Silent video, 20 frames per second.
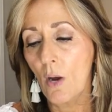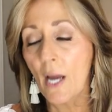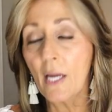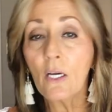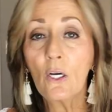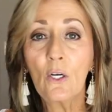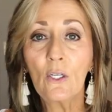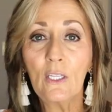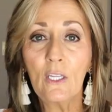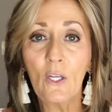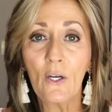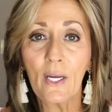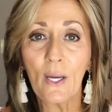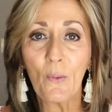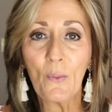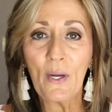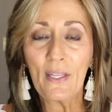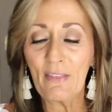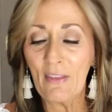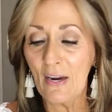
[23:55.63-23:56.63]
I could look
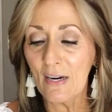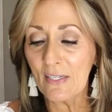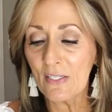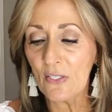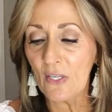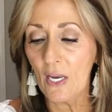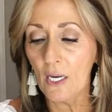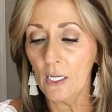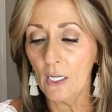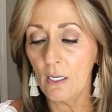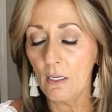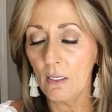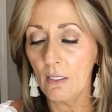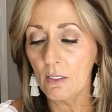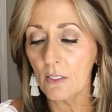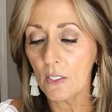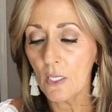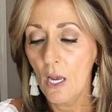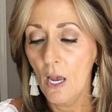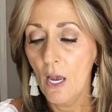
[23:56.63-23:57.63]
at what they're saying it
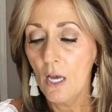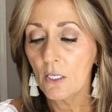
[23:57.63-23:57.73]
is.